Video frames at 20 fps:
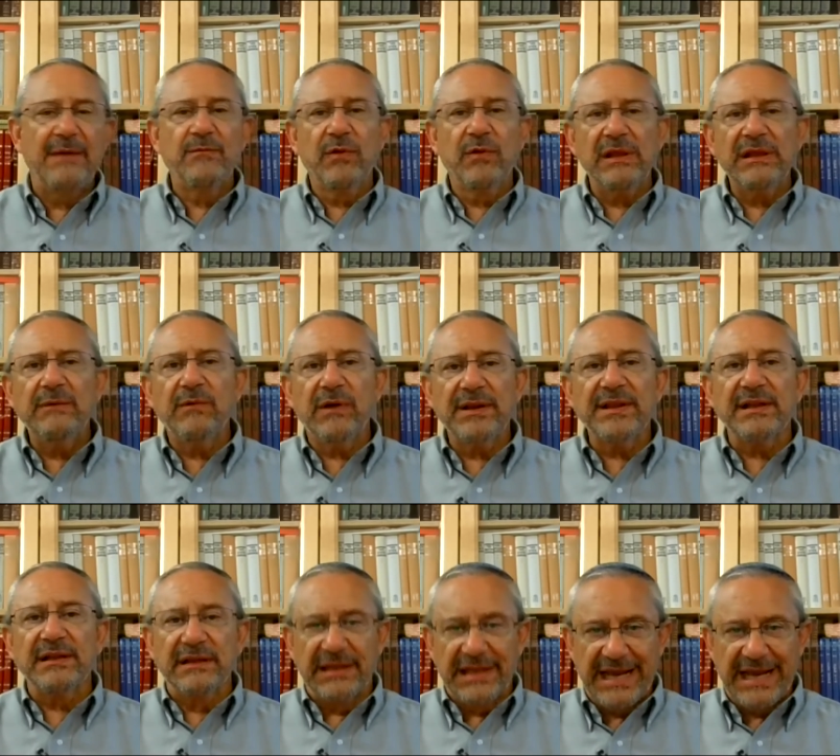And really one of
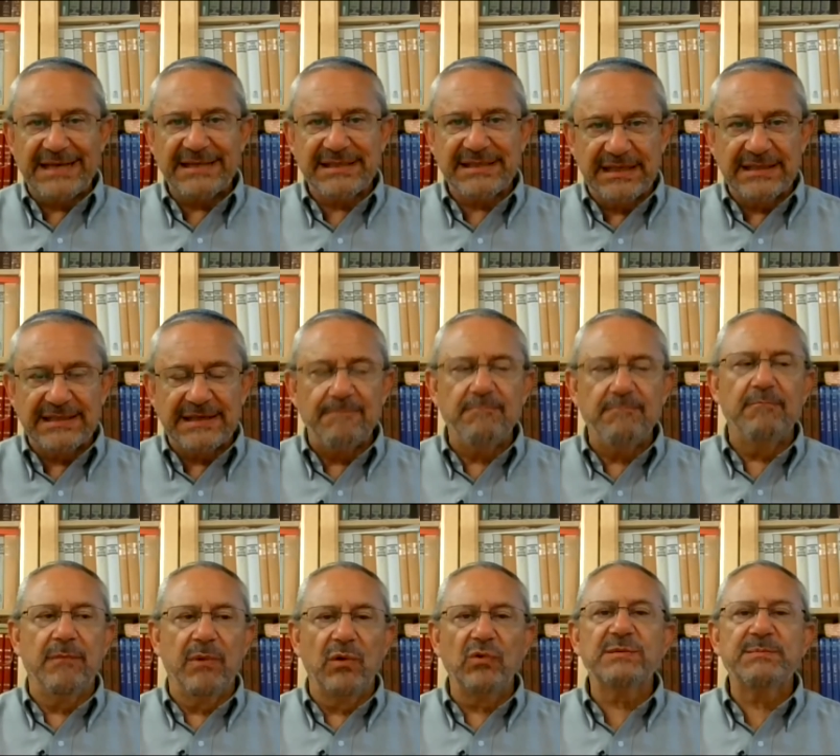the last things that
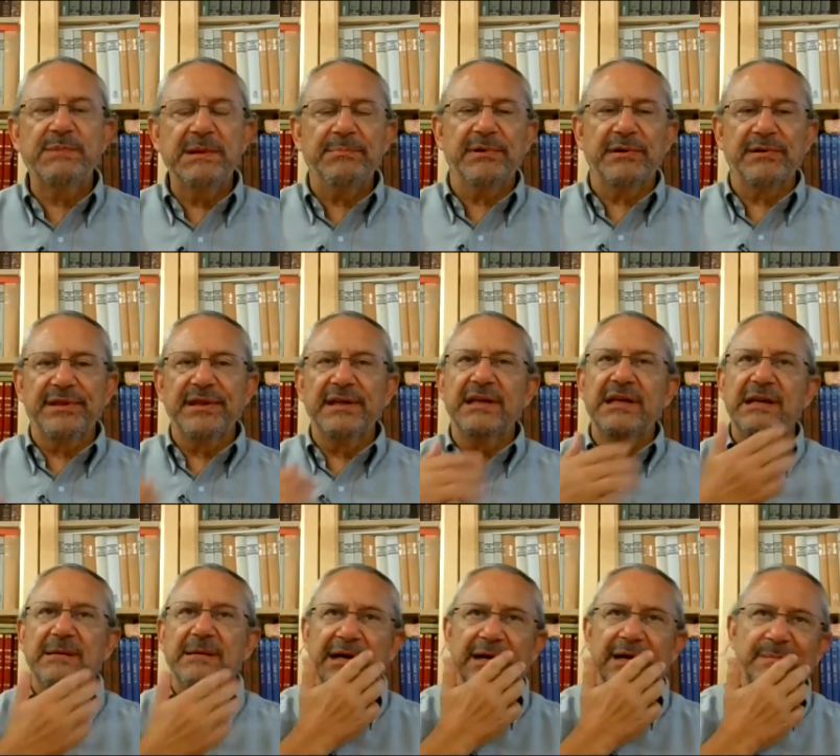most people are
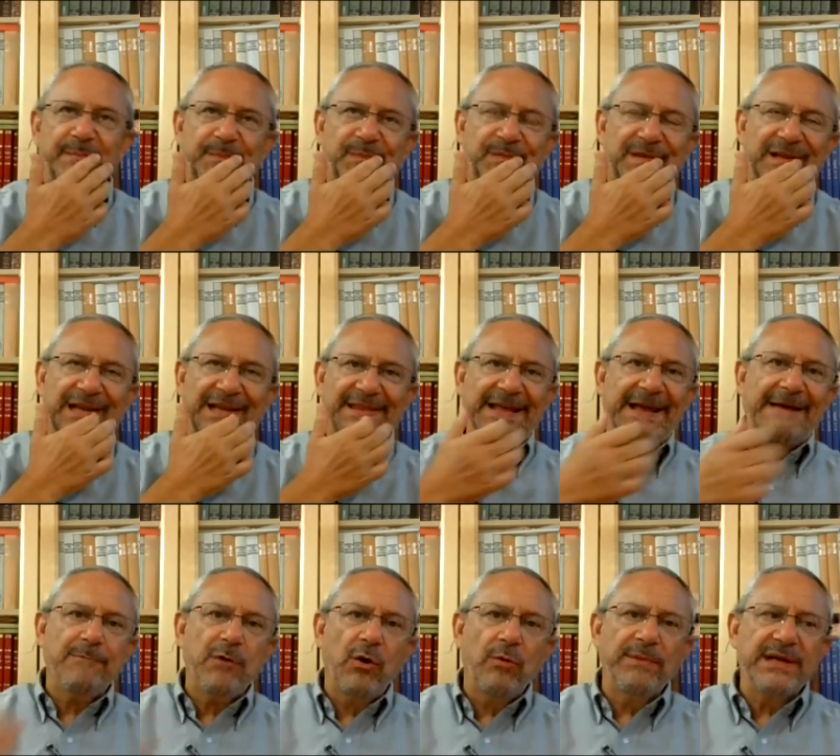thinking about at
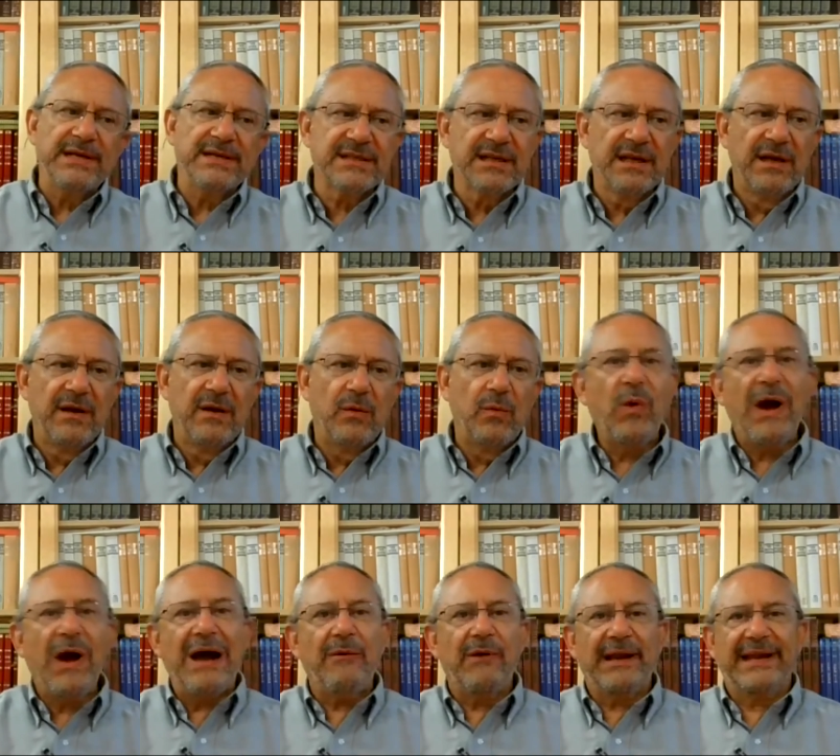that moment is,
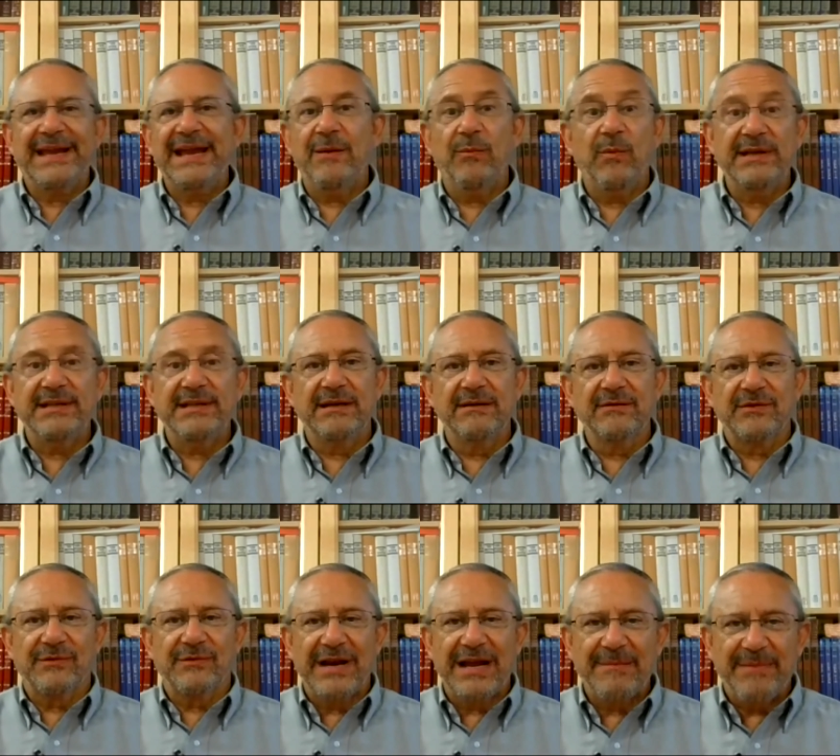wow, I can't wait to
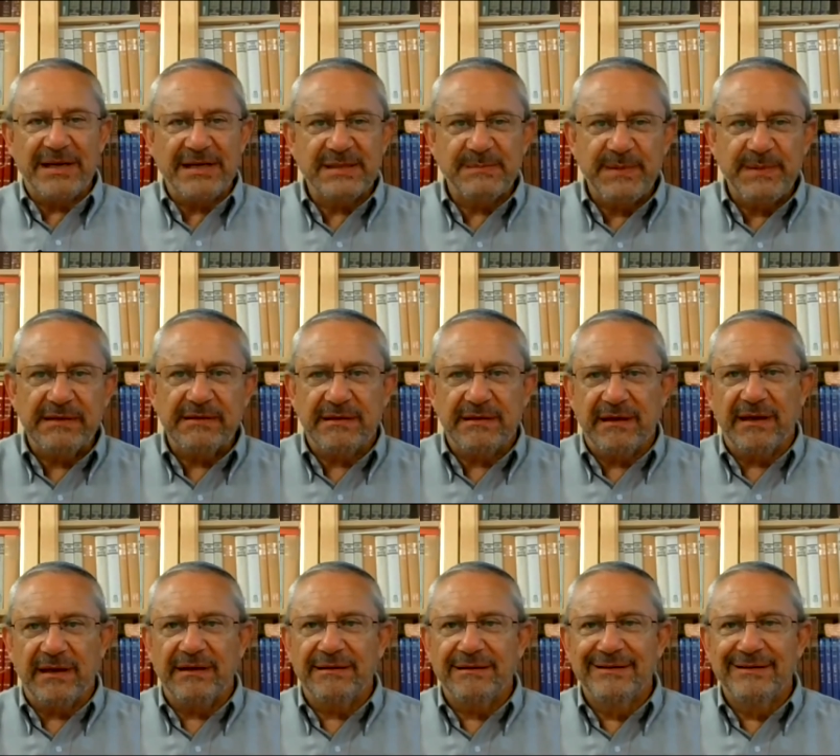hear the rabbi speak
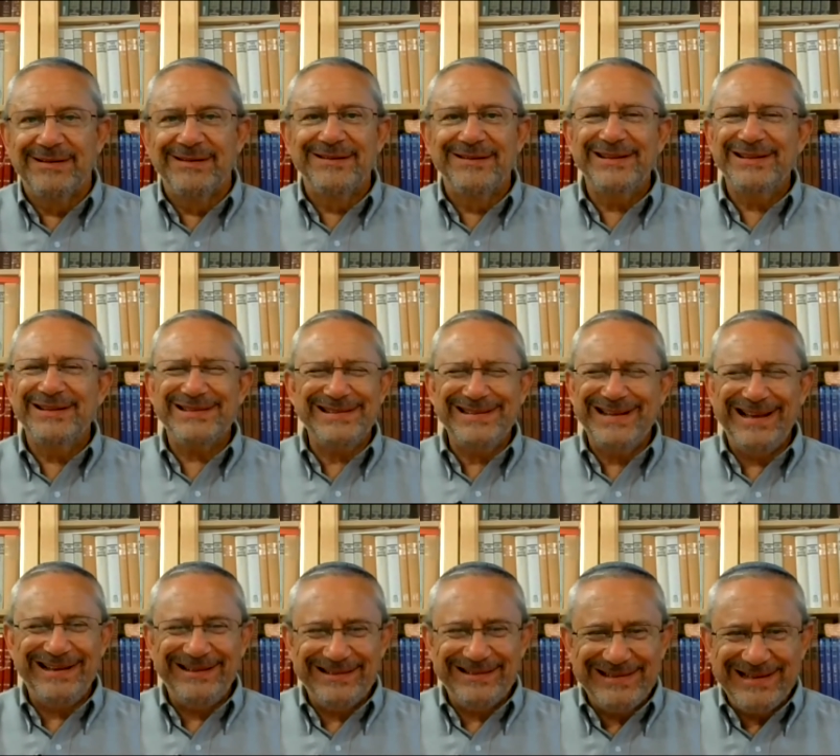tonight. It's
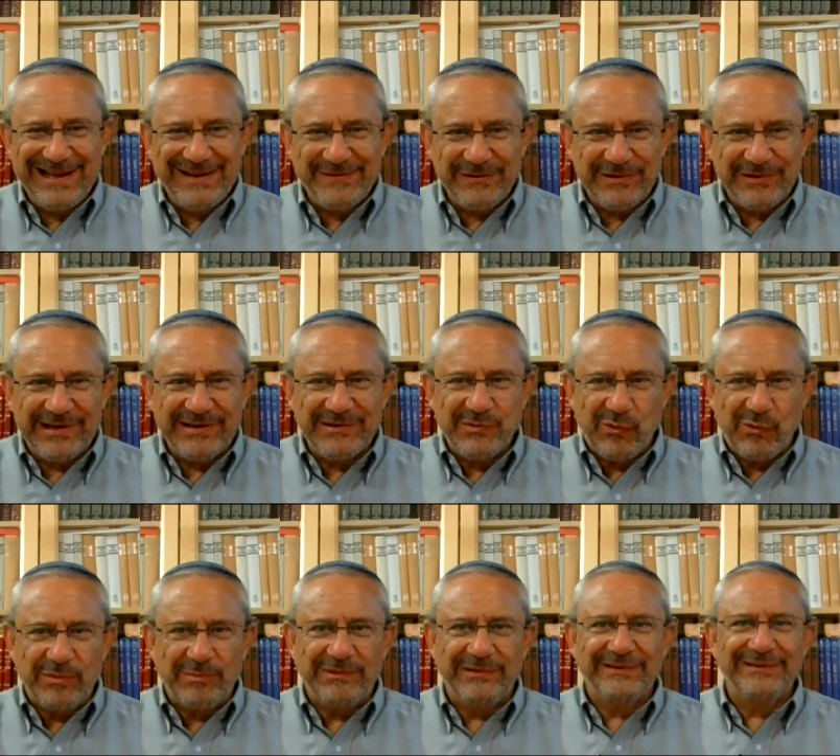not very
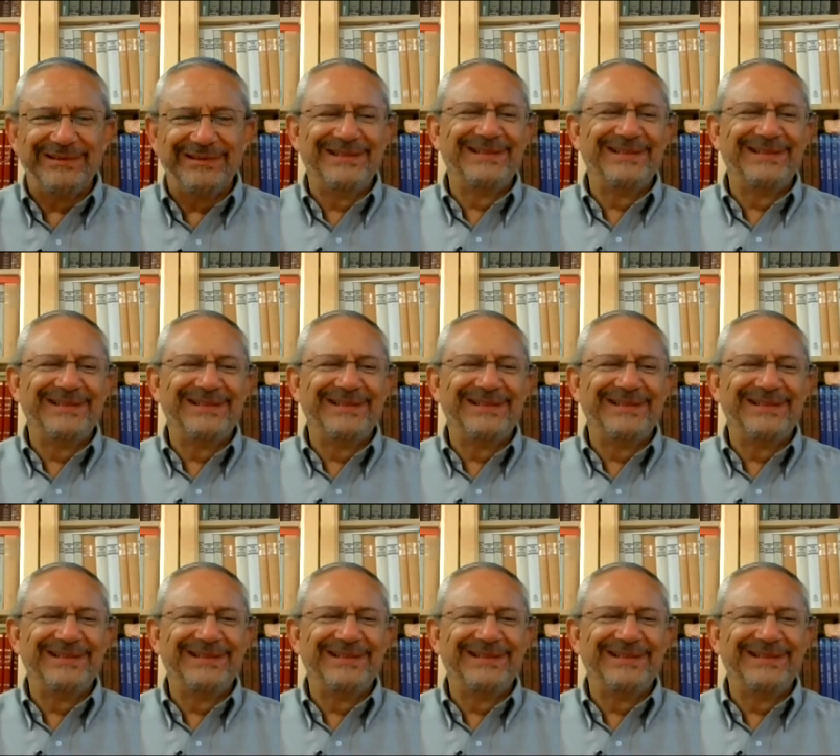normal.